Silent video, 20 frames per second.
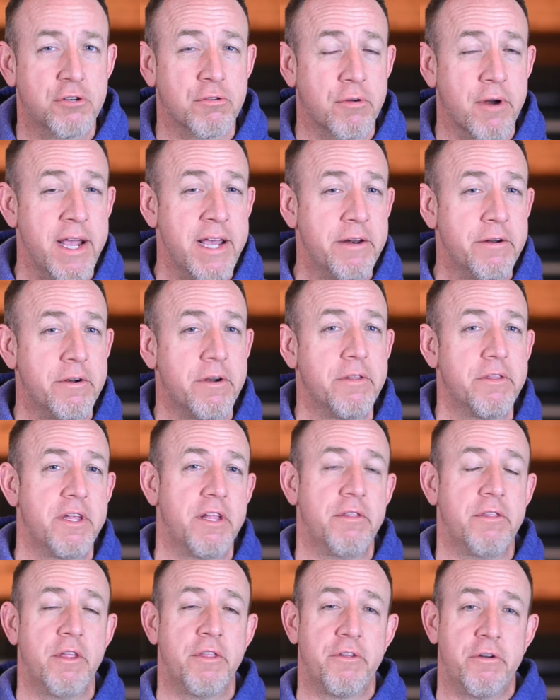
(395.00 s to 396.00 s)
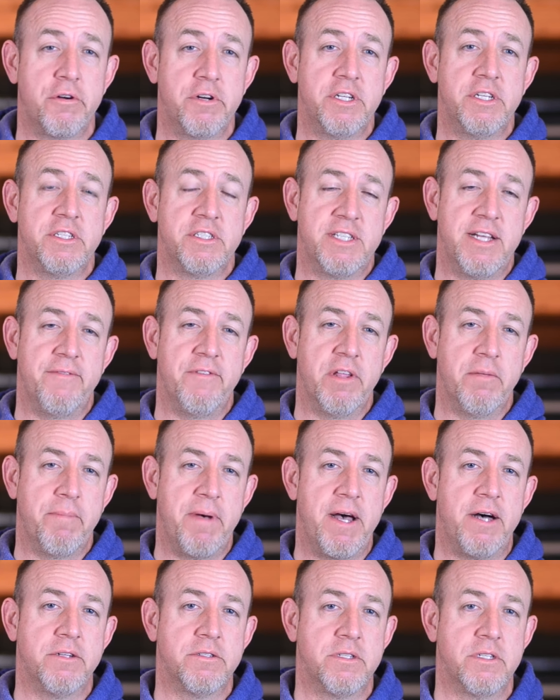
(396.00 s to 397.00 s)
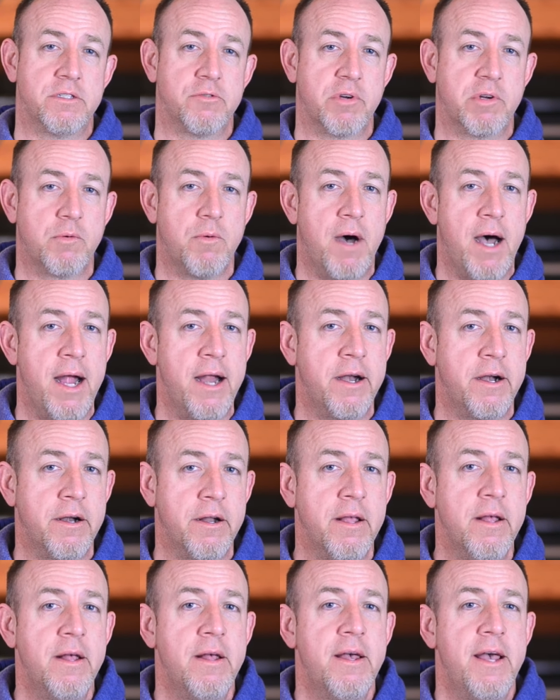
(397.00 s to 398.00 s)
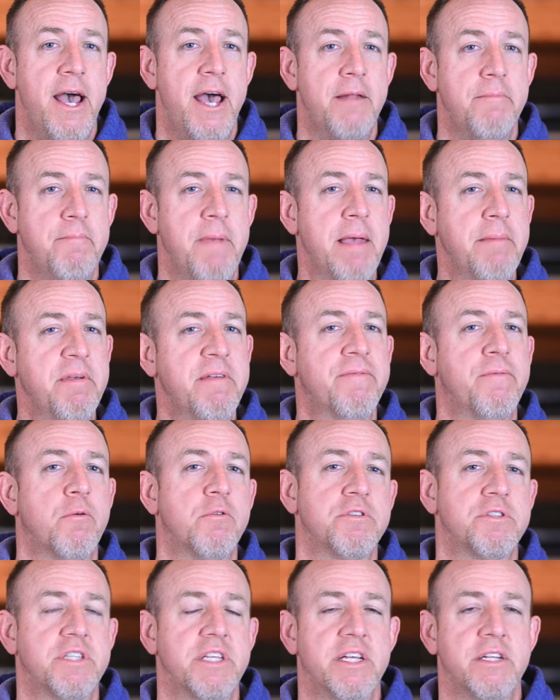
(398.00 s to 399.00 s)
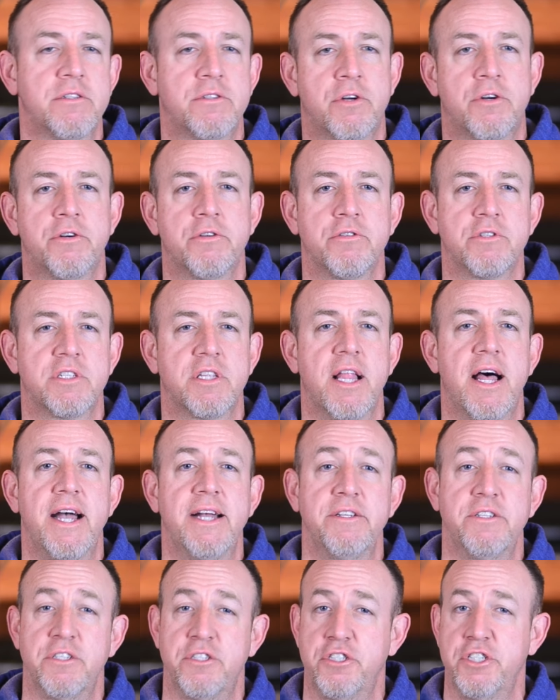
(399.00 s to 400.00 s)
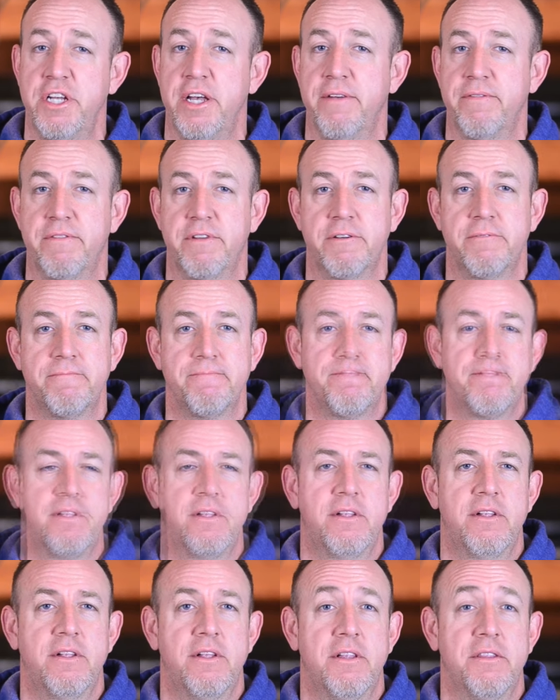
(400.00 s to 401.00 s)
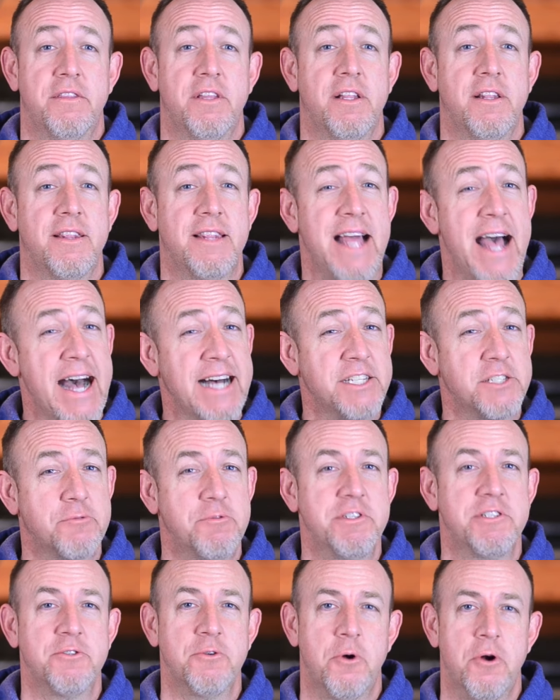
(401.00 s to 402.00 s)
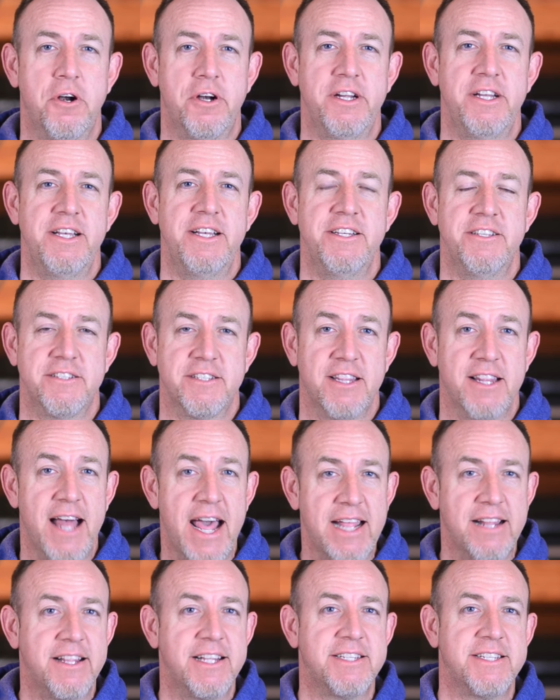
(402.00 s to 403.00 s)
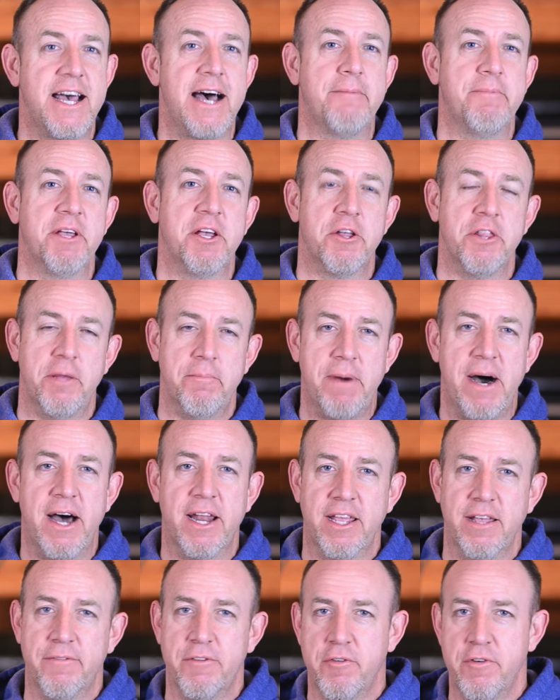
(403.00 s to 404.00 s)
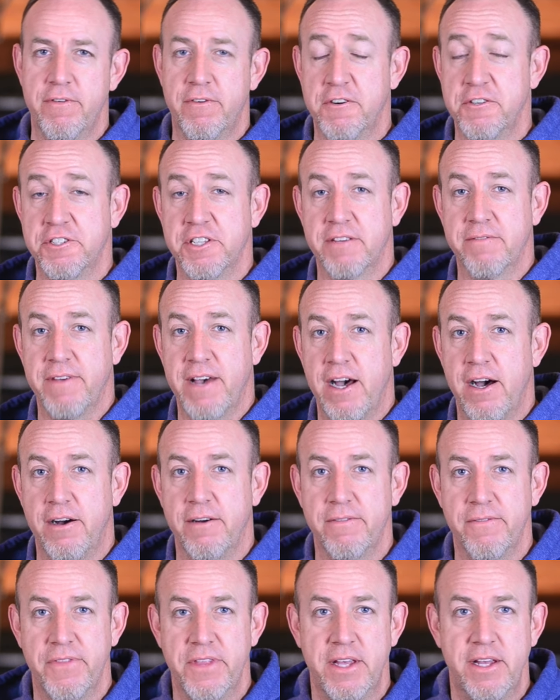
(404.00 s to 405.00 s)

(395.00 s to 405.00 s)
greater than the 30 to 70 pounds that's required and maybe force the internal slide to shift. The last resort is lightly tapping on the body of the reversing valve.